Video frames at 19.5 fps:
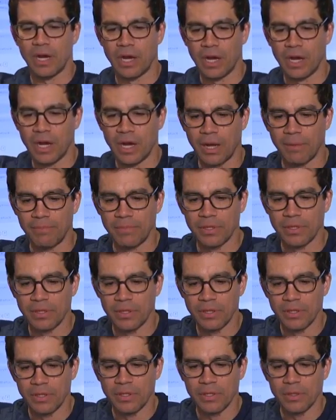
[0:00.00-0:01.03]
Um,
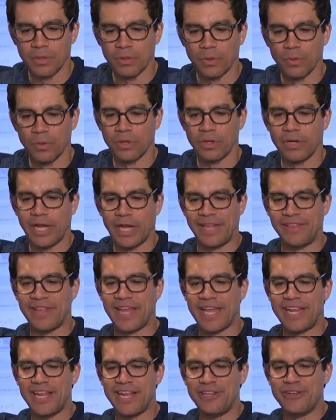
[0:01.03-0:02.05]
and
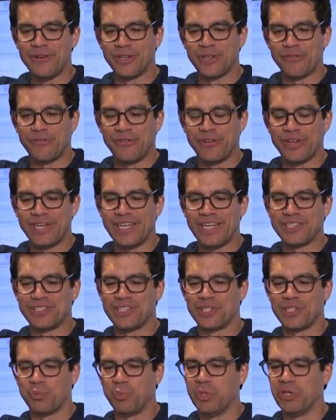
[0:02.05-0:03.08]
then, you know what's funny? It
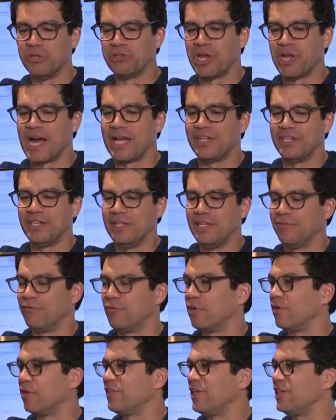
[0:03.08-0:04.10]
says will not
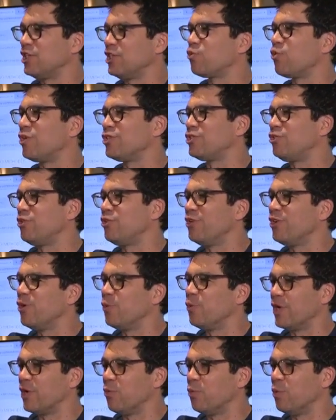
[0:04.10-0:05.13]
deliver. They just want you to
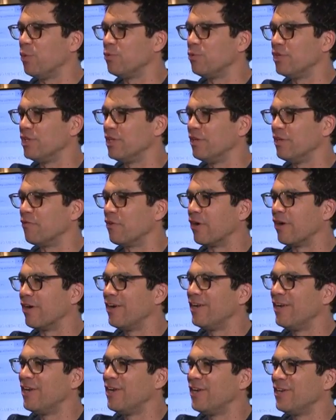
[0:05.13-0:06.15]
know when it won't deliver.
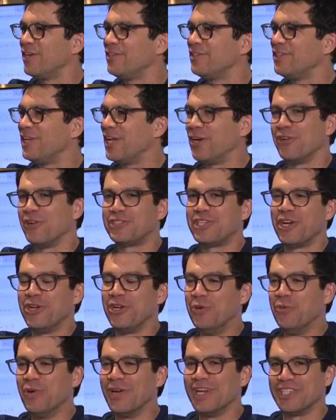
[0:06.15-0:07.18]
they don't tell
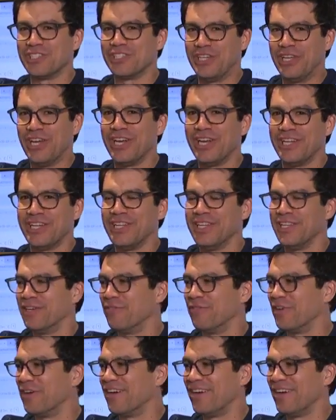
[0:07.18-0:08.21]
you when it's gonna
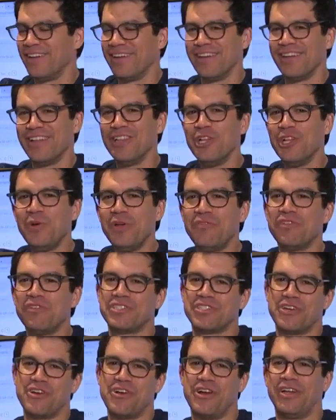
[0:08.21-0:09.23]
deliver. Louis
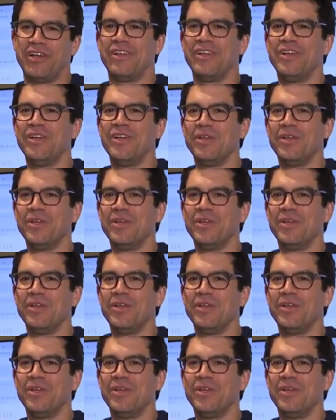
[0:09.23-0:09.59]
Vuitton,